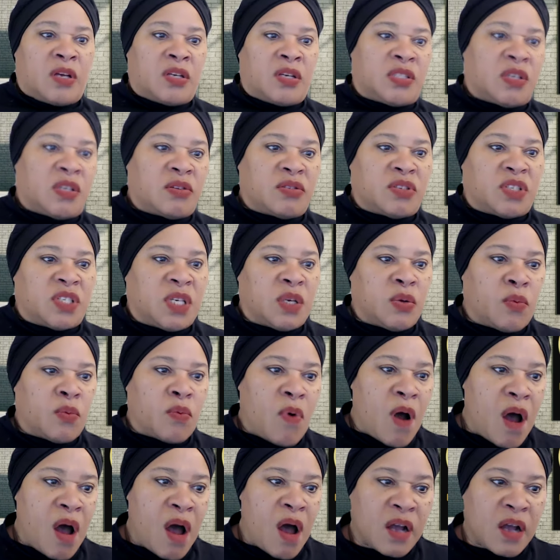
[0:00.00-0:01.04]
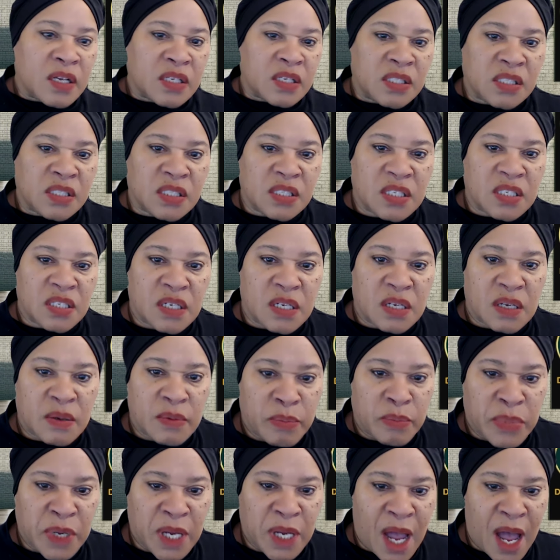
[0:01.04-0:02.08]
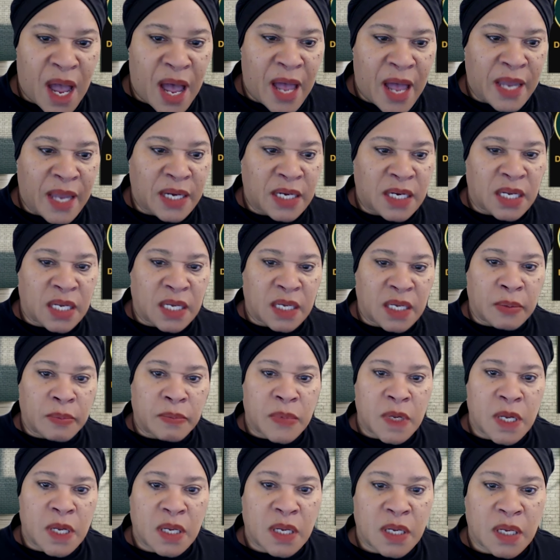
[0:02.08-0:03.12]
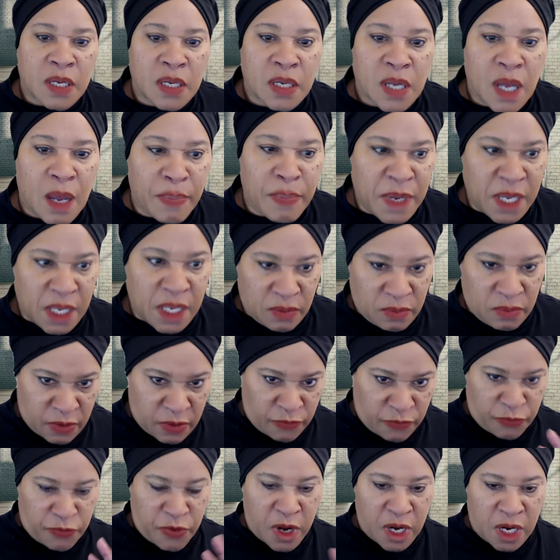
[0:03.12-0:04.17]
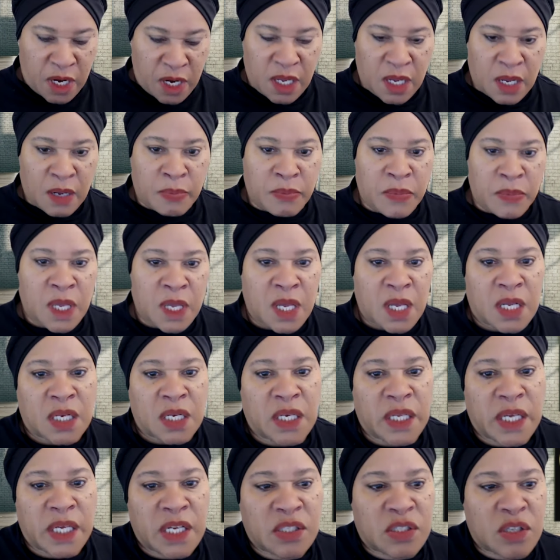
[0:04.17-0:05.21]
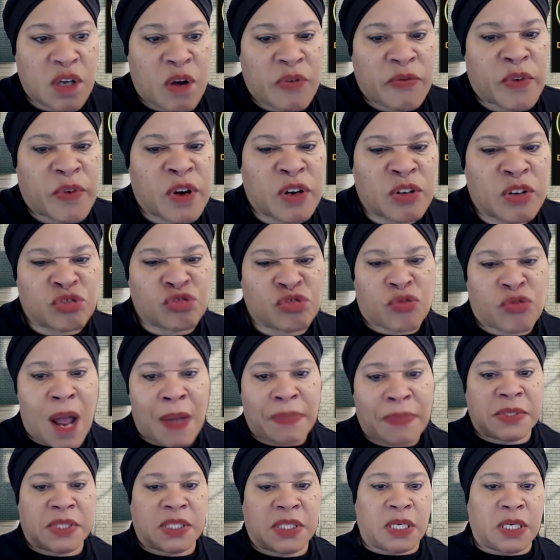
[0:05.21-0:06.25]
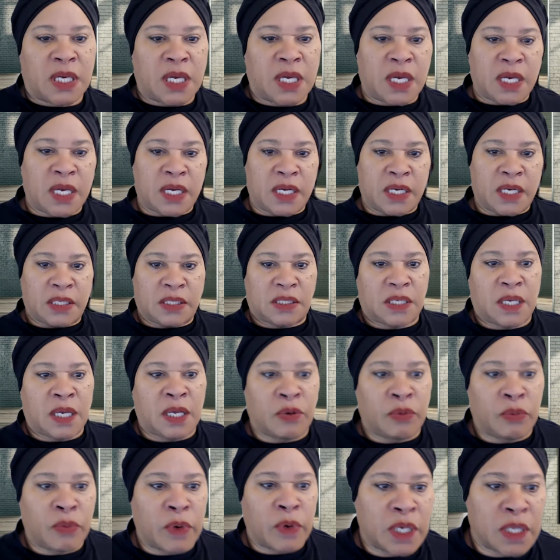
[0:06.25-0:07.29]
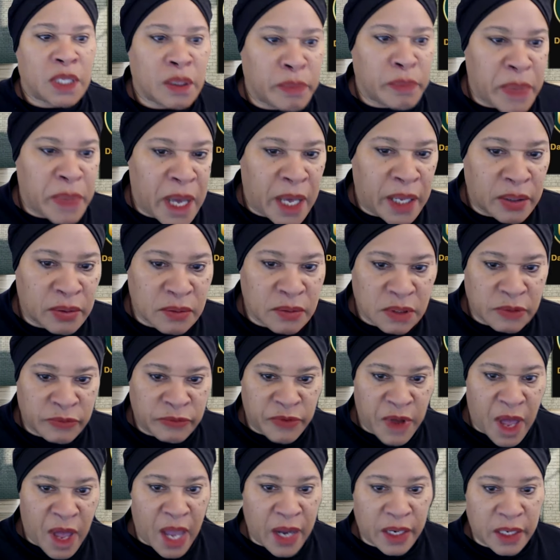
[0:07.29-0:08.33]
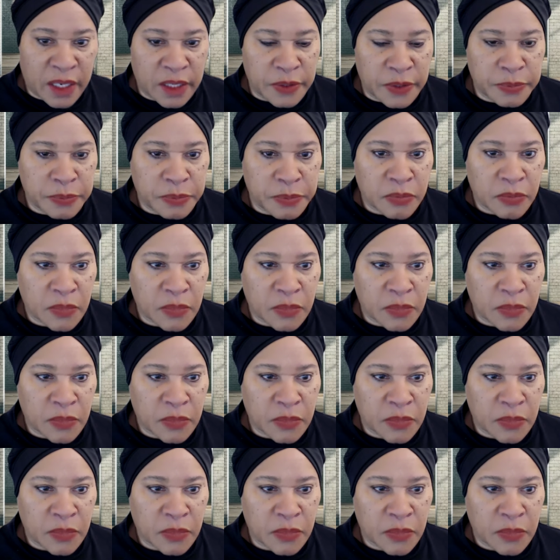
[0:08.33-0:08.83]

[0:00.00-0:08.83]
So she walks behind him, I mean, in front of him, leans over and drops the keys in one of the bottles of vodka.